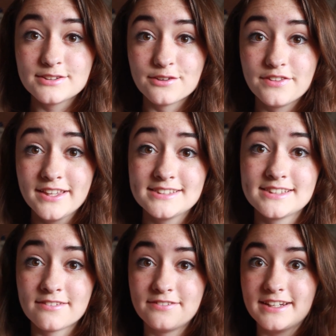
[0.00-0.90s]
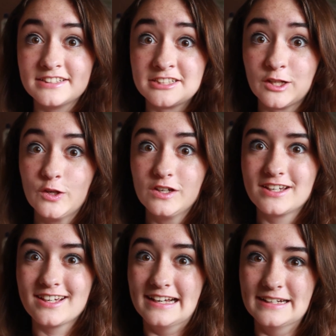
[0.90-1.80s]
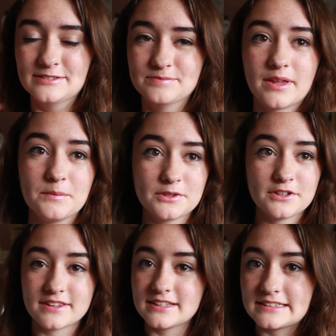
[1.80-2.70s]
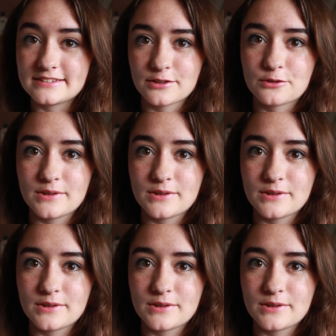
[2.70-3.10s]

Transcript: so this is the finished look. Um, I'm sorry this is so